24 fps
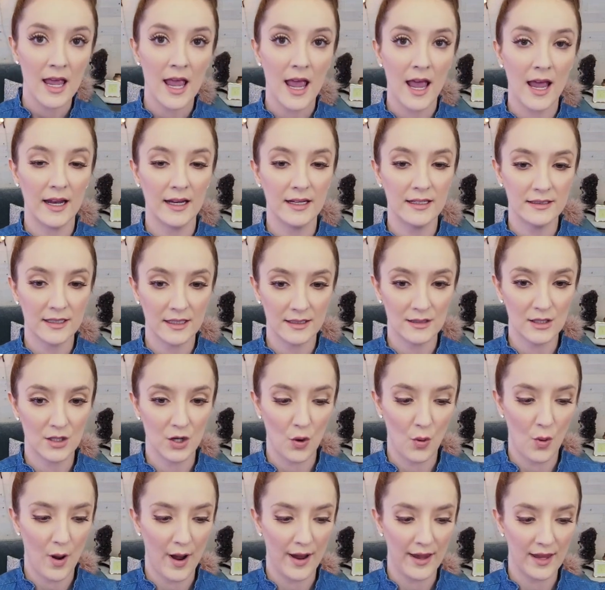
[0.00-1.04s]
and it doesn't
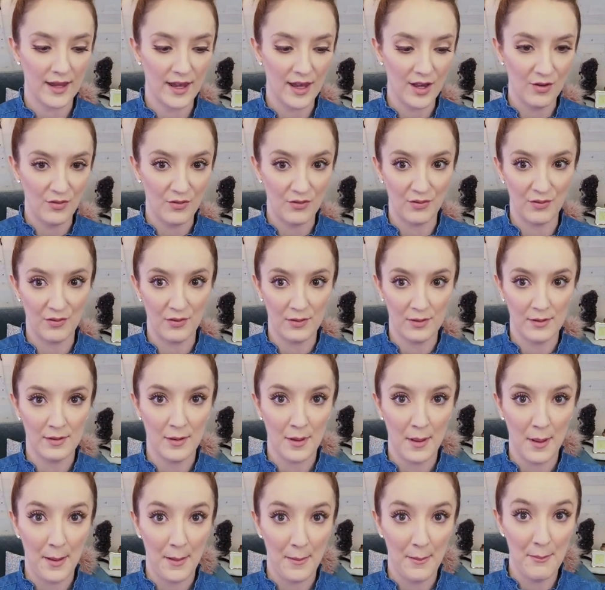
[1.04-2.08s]
quite give
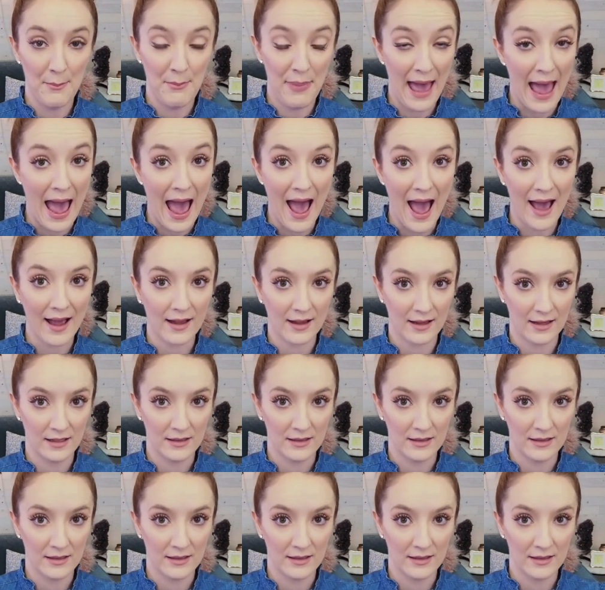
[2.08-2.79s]
back.